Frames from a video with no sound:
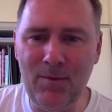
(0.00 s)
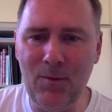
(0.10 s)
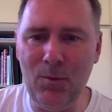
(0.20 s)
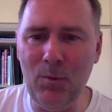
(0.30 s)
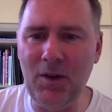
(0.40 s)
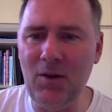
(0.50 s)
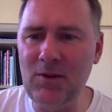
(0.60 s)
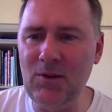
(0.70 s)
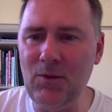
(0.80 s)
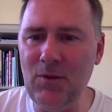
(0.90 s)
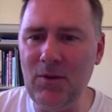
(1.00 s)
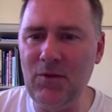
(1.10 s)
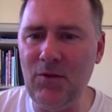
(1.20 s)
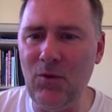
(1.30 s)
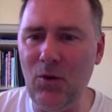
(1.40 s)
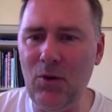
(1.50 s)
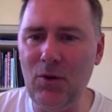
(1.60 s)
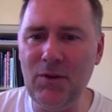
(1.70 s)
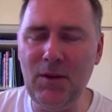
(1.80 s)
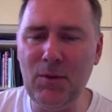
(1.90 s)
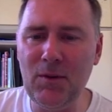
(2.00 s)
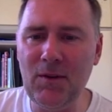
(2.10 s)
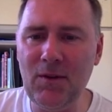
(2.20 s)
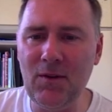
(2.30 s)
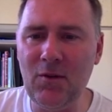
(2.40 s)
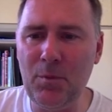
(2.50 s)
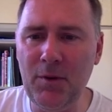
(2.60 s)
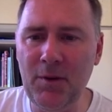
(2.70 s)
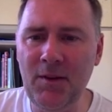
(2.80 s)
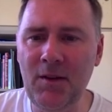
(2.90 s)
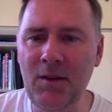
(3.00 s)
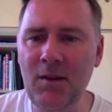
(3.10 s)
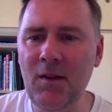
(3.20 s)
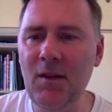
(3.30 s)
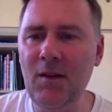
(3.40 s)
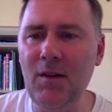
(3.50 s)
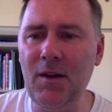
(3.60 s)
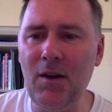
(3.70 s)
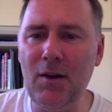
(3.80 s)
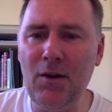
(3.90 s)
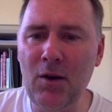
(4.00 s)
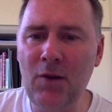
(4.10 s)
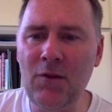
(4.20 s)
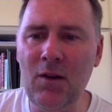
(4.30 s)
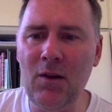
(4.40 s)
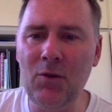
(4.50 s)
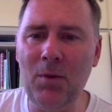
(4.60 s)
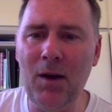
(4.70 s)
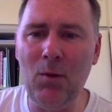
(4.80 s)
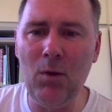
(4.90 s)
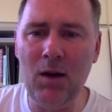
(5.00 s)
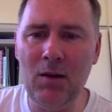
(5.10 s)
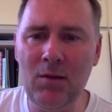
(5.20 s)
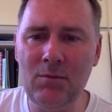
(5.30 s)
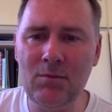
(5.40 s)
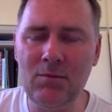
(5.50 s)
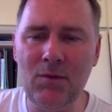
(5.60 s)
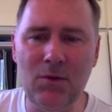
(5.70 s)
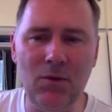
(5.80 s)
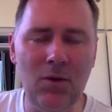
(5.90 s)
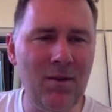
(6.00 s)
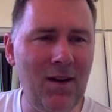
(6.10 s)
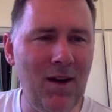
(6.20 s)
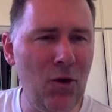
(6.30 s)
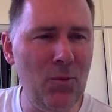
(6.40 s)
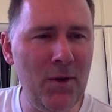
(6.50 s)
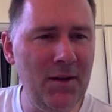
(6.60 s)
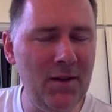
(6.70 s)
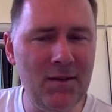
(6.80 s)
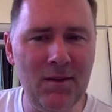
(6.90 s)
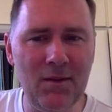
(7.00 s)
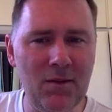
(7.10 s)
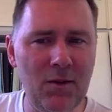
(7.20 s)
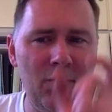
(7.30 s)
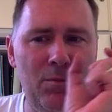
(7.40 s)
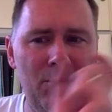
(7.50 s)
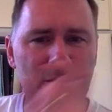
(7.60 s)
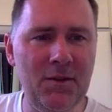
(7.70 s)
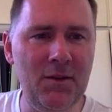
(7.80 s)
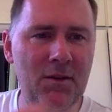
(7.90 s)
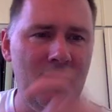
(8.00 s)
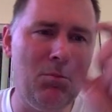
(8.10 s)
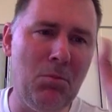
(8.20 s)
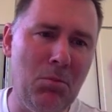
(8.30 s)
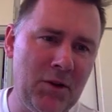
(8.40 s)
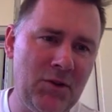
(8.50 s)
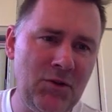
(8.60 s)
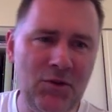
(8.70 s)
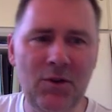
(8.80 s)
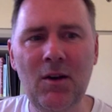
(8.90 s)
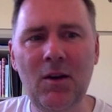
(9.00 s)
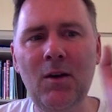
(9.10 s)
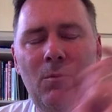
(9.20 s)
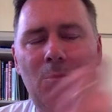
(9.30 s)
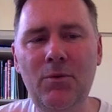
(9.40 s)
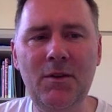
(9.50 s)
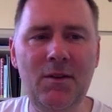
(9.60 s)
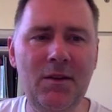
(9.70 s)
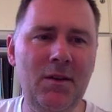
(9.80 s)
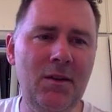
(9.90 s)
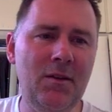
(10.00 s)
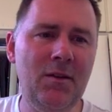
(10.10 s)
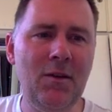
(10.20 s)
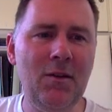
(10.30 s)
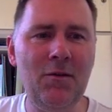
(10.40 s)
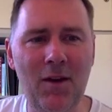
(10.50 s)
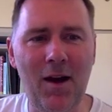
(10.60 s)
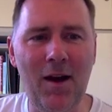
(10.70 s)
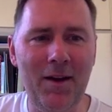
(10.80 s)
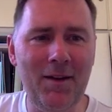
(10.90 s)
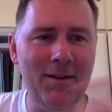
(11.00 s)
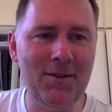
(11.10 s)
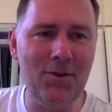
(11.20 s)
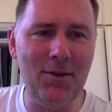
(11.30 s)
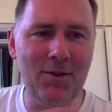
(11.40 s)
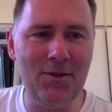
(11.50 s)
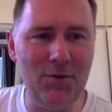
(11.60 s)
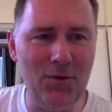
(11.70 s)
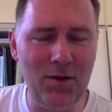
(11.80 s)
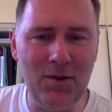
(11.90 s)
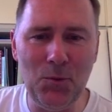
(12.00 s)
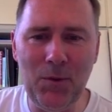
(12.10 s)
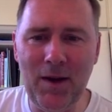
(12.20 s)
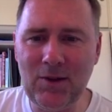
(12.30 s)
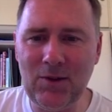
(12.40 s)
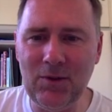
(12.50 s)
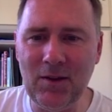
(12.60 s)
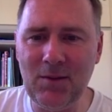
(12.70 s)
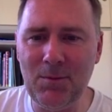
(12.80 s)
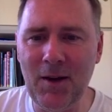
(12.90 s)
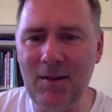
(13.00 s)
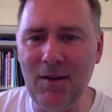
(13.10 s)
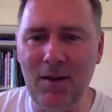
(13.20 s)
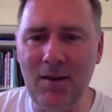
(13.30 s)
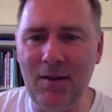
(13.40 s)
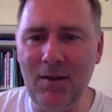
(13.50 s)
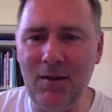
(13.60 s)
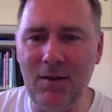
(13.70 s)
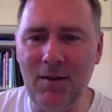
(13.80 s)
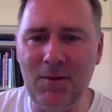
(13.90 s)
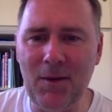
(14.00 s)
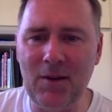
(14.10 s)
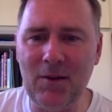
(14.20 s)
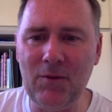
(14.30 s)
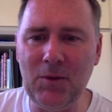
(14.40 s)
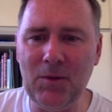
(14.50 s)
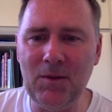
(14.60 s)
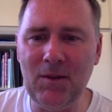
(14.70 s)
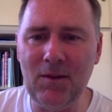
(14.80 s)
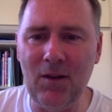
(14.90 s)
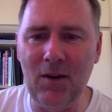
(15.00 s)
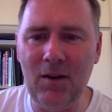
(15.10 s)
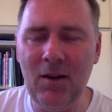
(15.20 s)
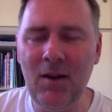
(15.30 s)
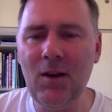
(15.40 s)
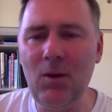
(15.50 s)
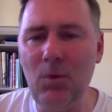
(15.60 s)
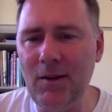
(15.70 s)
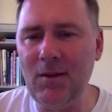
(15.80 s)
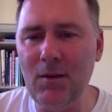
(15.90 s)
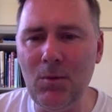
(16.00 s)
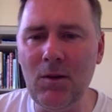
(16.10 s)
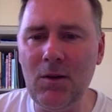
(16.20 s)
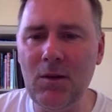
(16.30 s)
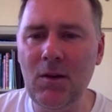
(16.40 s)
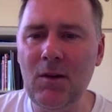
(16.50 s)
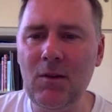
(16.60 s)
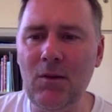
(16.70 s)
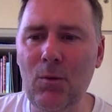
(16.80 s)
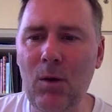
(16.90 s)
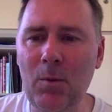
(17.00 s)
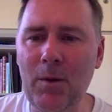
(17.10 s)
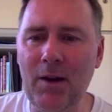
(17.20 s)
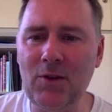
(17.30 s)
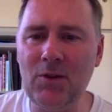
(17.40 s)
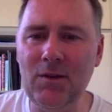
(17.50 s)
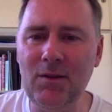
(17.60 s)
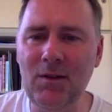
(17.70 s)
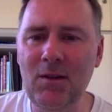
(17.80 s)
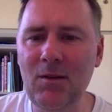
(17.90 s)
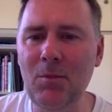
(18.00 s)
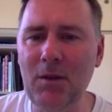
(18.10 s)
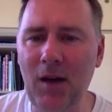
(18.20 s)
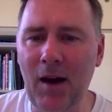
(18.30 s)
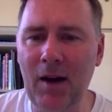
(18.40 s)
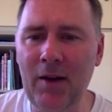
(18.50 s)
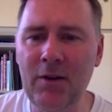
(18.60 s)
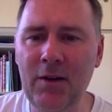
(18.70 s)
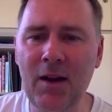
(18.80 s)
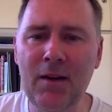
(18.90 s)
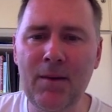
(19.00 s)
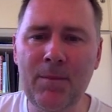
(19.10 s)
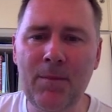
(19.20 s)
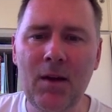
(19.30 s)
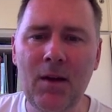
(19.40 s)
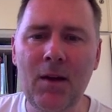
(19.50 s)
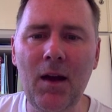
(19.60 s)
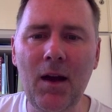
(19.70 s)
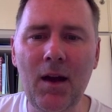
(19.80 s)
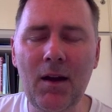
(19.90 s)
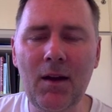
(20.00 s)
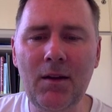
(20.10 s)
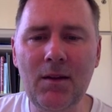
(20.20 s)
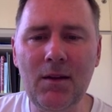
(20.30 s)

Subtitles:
We can also do this for sequences of pretty that are not followed by well. So how many instances of pretty much, pretty fly, and so on and so forth do we actually expect? And the expected frequencies are quite similar to what we actually see, a bit higher again. And